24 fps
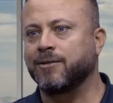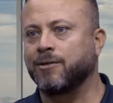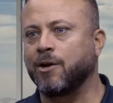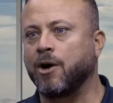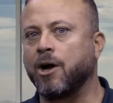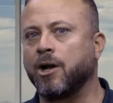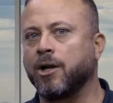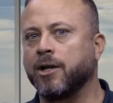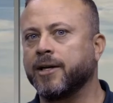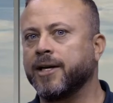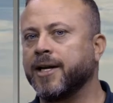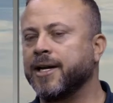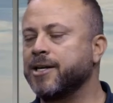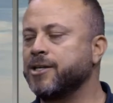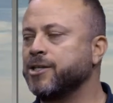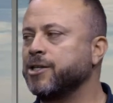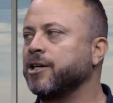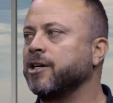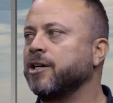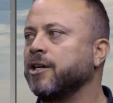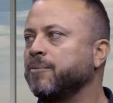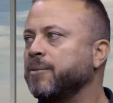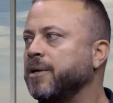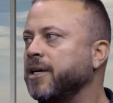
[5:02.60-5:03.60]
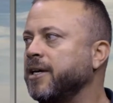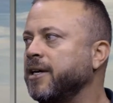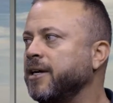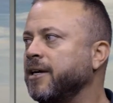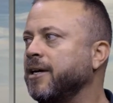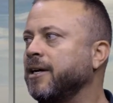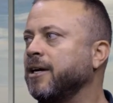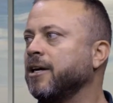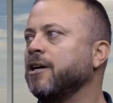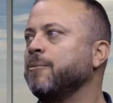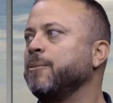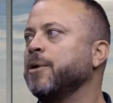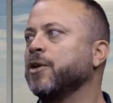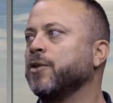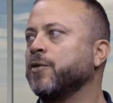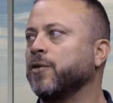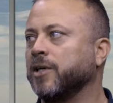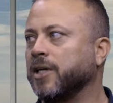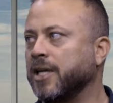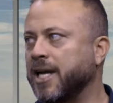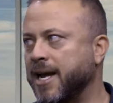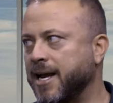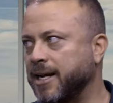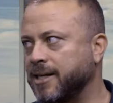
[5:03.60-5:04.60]
the holidays are going to be, I'm going to be able to
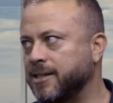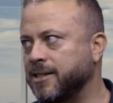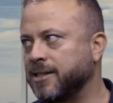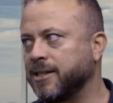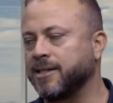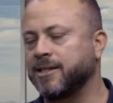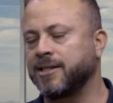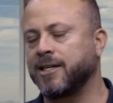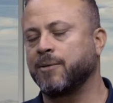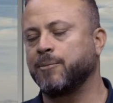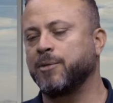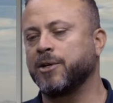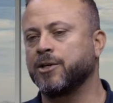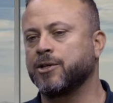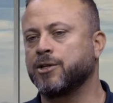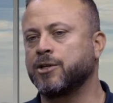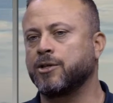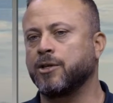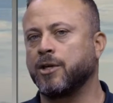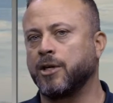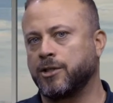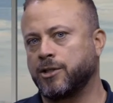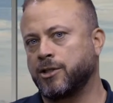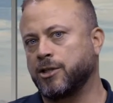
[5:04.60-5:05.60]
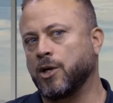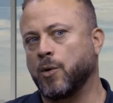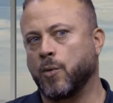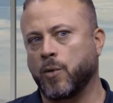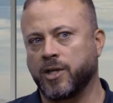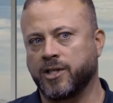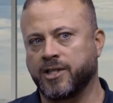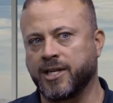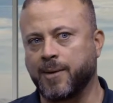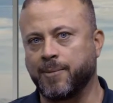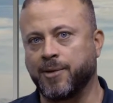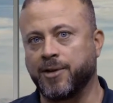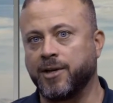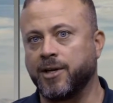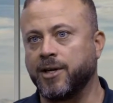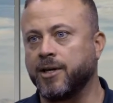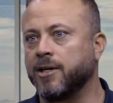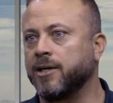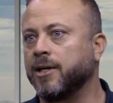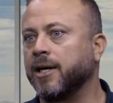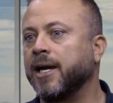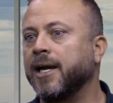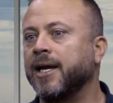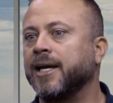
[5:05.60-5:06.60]
relax and it's going to be a slower time of the
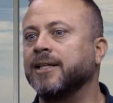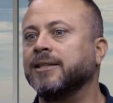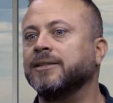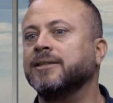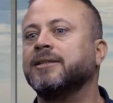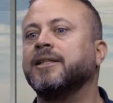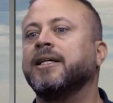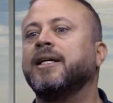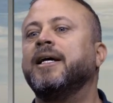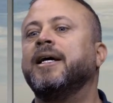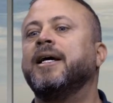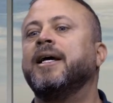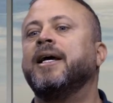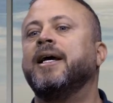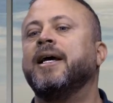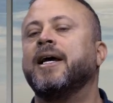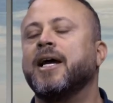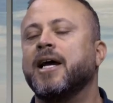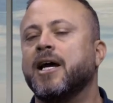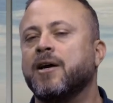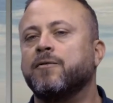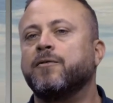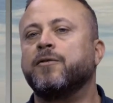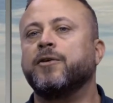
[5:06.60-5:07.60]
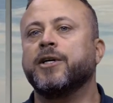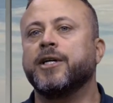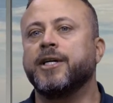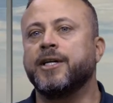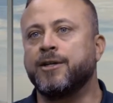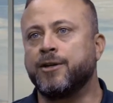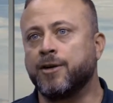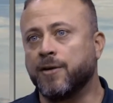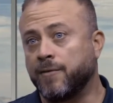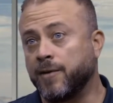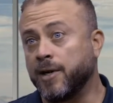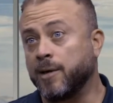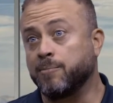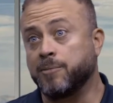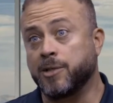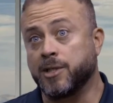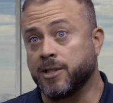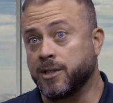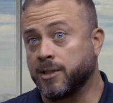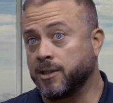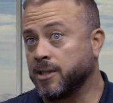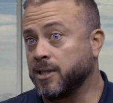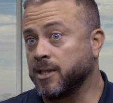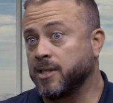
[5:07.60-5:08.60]
year. And every
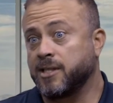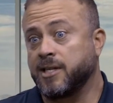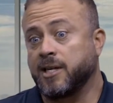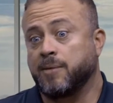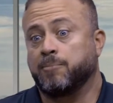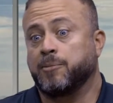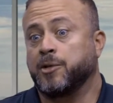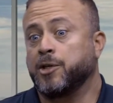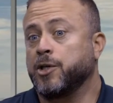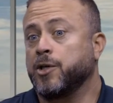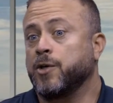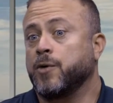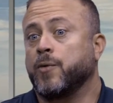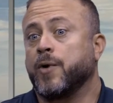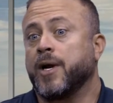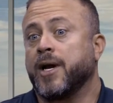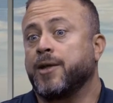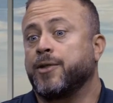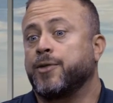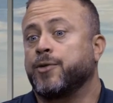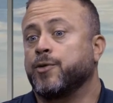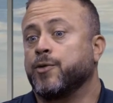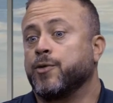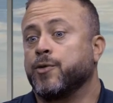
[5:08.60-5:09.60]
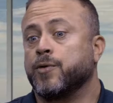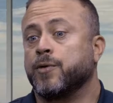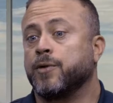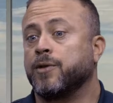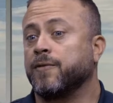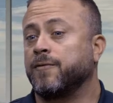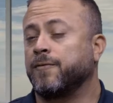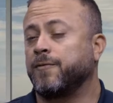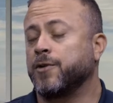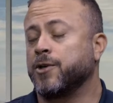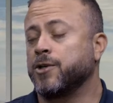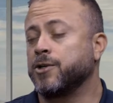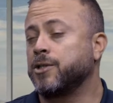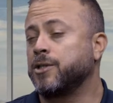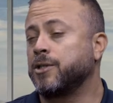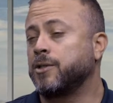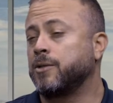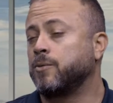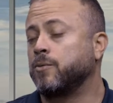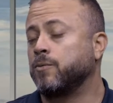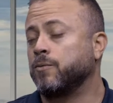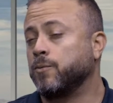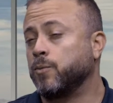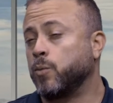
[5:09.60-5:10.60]
November, December, right through the
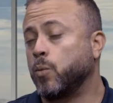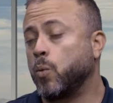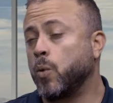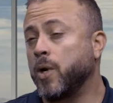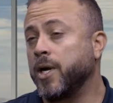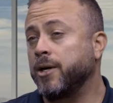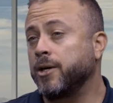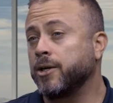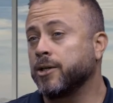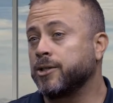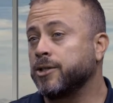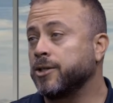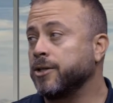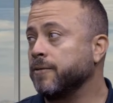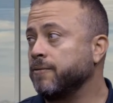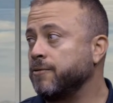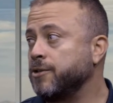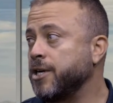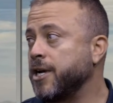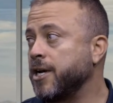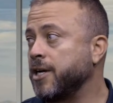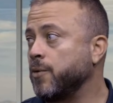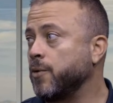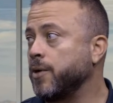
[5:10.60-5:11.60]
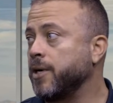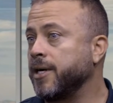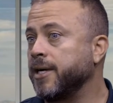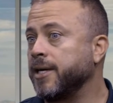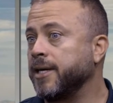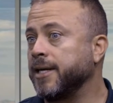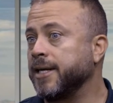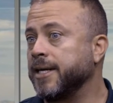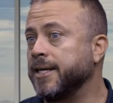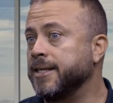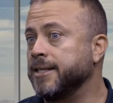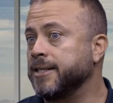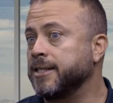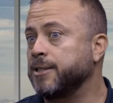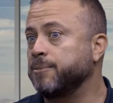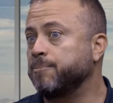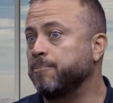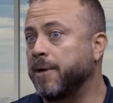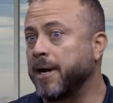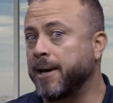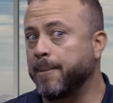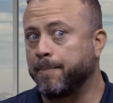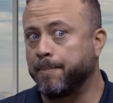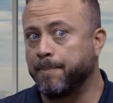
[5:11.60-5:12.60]
first week or two of January is
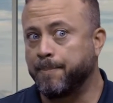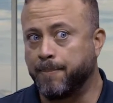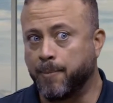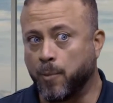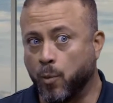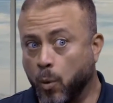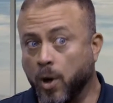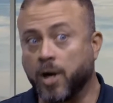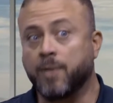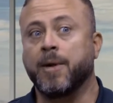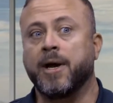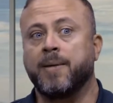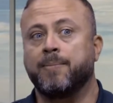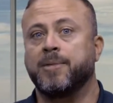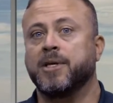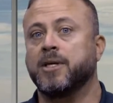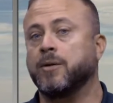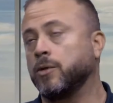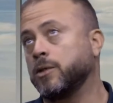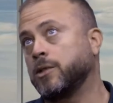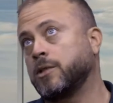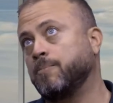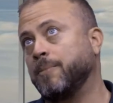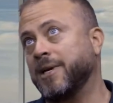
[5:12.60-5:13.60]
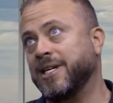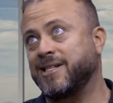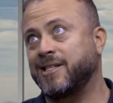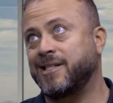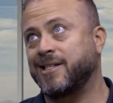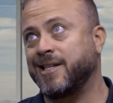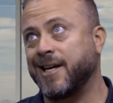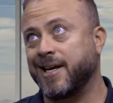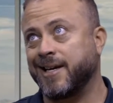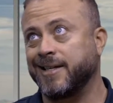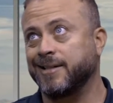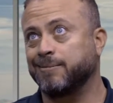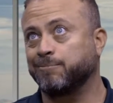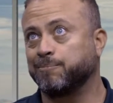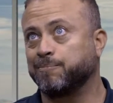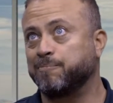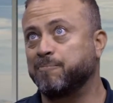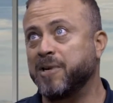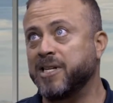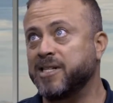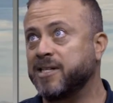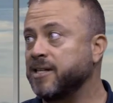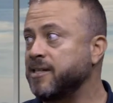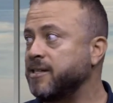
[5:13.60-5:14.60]
was my second
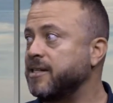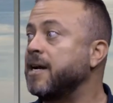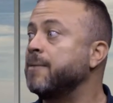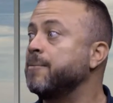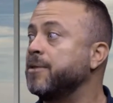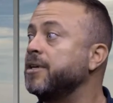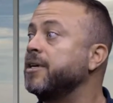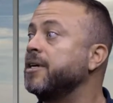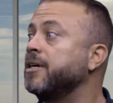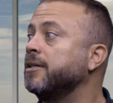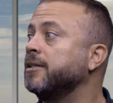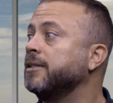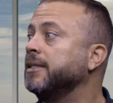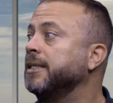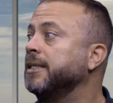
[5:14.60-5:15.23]
busiest time of the year.